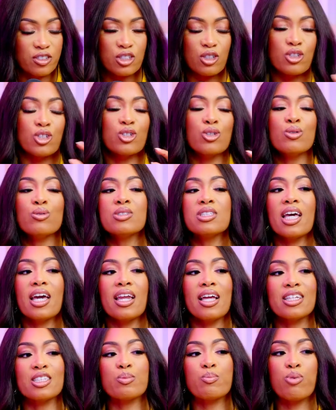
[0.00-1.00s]
So use that
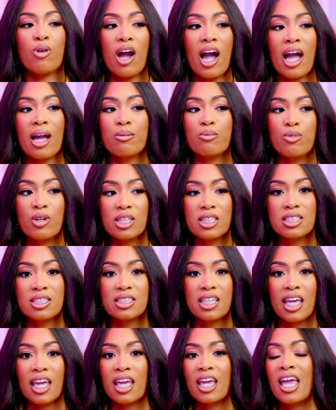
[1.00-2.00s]
as prime real
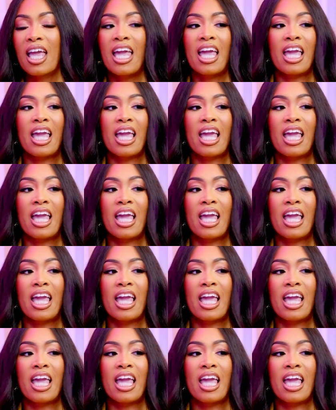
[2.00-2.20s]
estate.